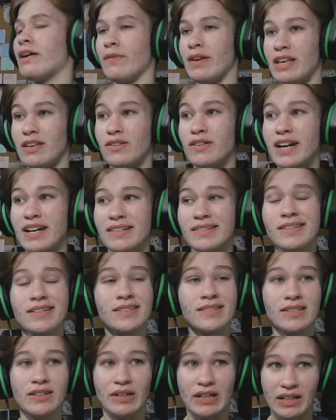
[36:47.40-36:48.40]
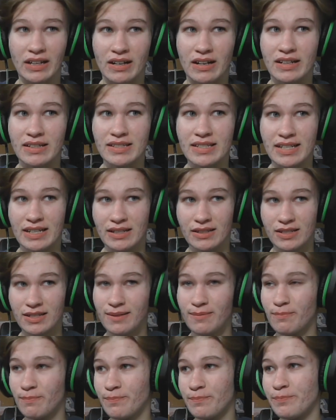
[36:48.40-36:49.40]
way, you guys can still get content.
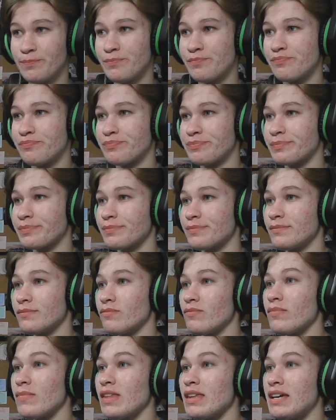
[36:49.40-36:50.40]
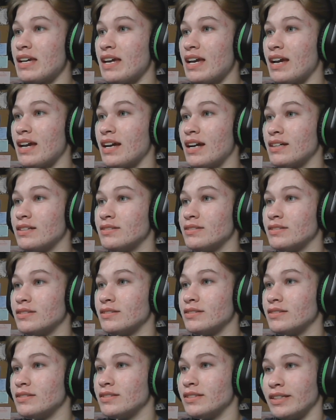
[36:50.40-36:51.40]

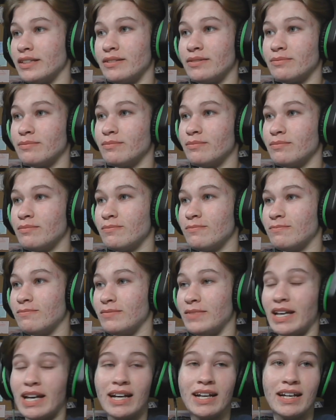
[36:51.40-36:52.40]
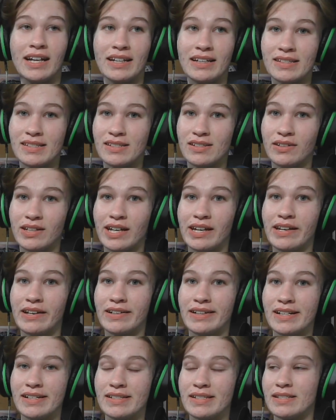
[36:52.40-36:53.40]
And yeah, I can still get you
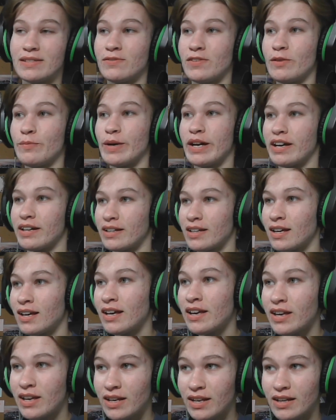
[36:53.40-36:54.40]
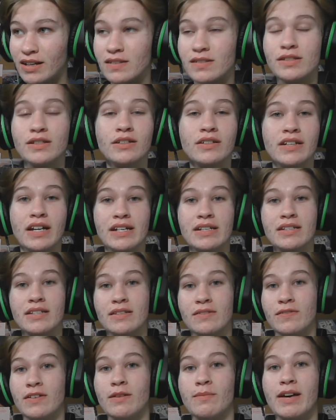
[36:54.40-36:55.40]
guys' feedback. Because your guys'
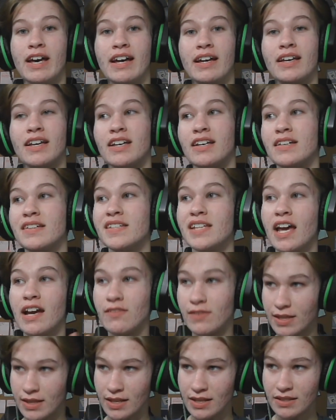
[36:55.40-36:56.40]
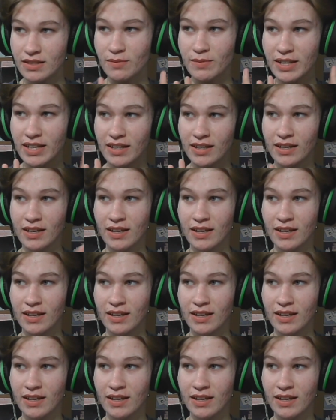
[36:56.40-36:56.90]
feedback is everything to me